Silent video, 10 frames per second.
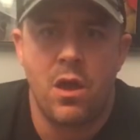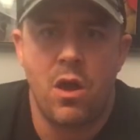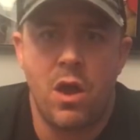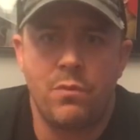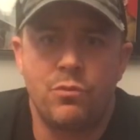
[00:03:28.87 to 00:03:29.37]

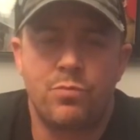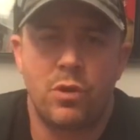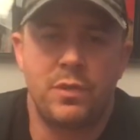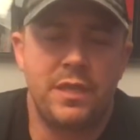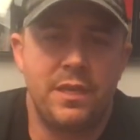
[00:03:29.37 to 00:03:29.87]
would
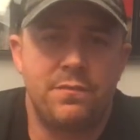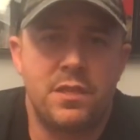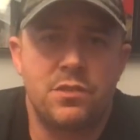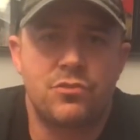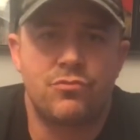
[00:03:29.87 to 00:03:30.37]
probably give
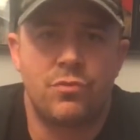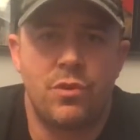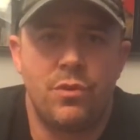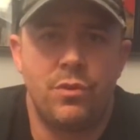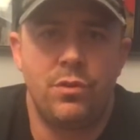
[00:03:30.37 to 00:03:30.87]
this
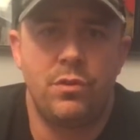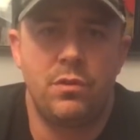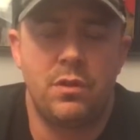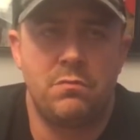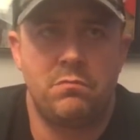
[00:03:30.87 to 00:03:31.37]

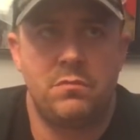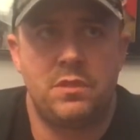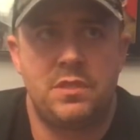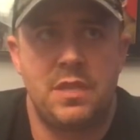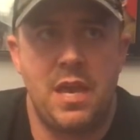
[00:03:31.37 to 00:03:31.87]
drone
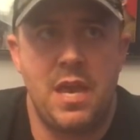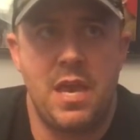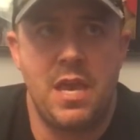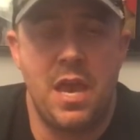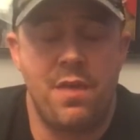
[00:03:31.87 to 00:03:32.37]

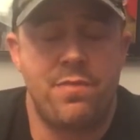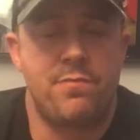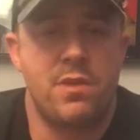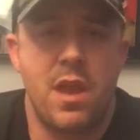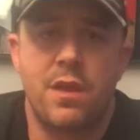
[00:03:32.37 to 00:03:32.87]
say a
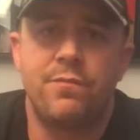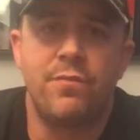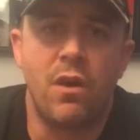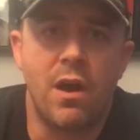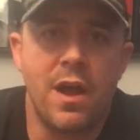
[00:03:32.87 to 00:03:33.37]
3 out of
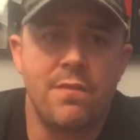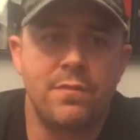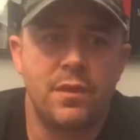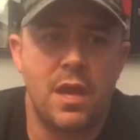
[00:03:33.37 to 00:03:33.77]
5.